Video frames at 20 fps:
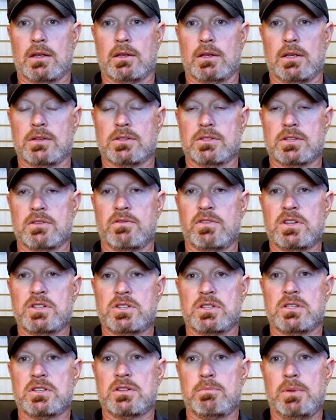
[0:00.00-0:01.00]
is
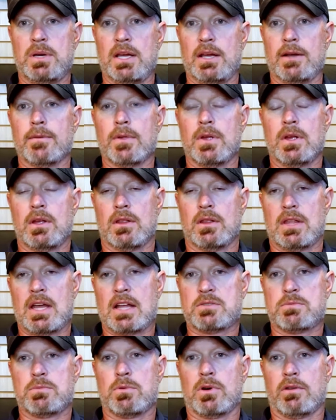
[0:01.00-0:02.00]
envisioned to be.
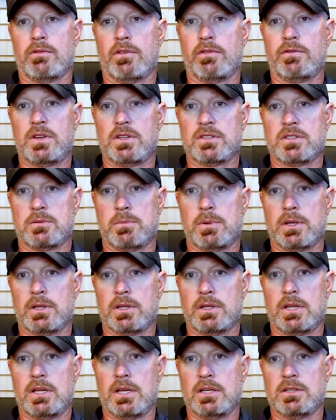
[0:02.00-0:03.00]
That's more of a
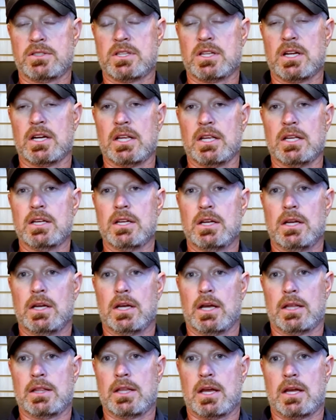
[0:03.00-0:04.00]
feasibility study.
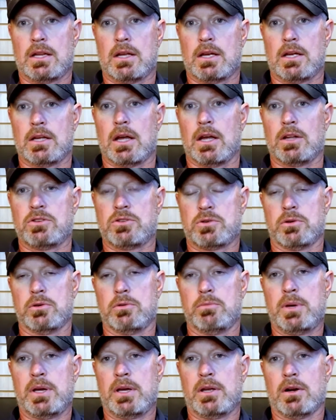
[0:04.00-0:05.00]
And then a true
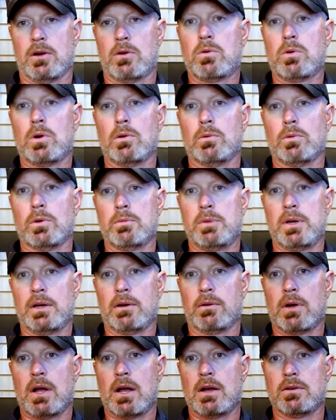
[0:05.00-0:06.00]
bid or quote would be
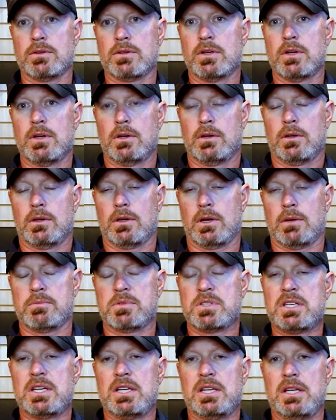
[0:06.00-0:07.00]
around
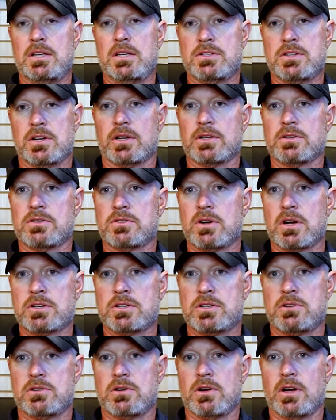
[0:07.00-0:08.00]
CDs or
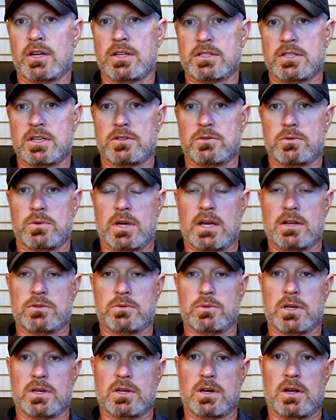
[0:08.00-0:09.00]
construction drawings, as
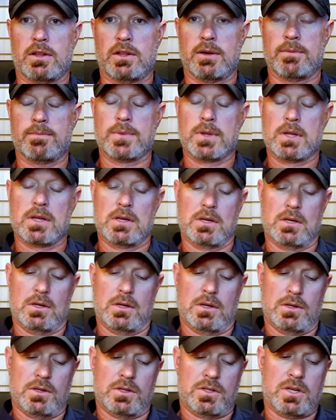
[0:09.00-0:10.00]
we call them.
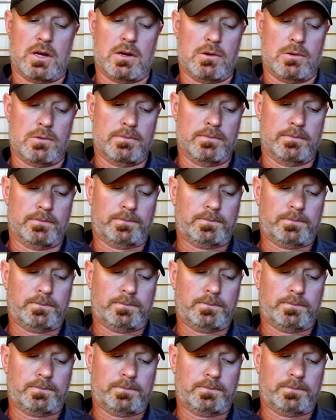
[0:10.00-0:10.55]
So